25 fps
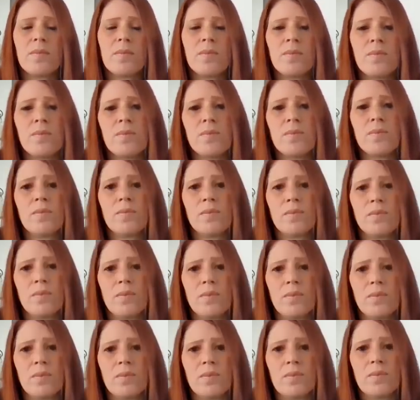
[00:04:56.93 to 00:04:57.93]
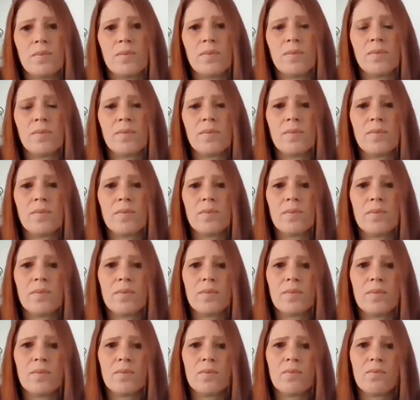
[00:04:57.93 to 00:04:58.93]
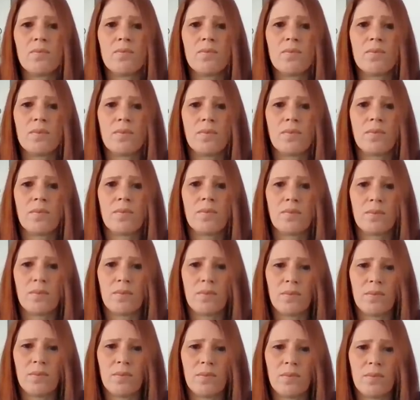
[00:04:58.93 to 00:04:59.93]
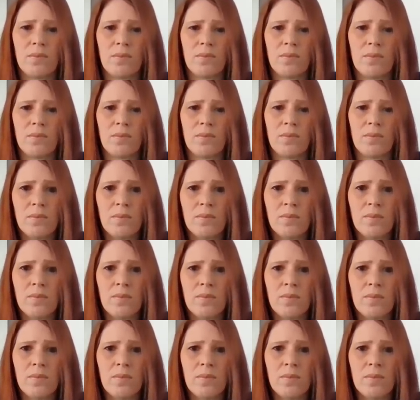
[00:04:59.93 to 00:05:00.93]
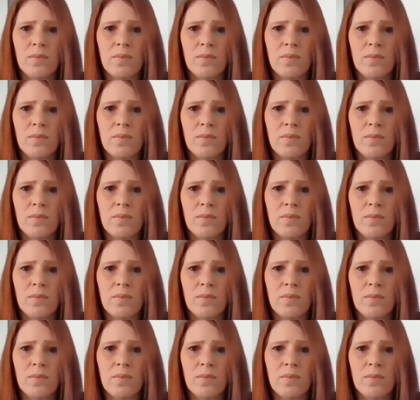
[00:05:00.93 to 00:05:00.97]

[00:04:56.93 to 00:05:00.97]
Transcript: The person shown says nothing.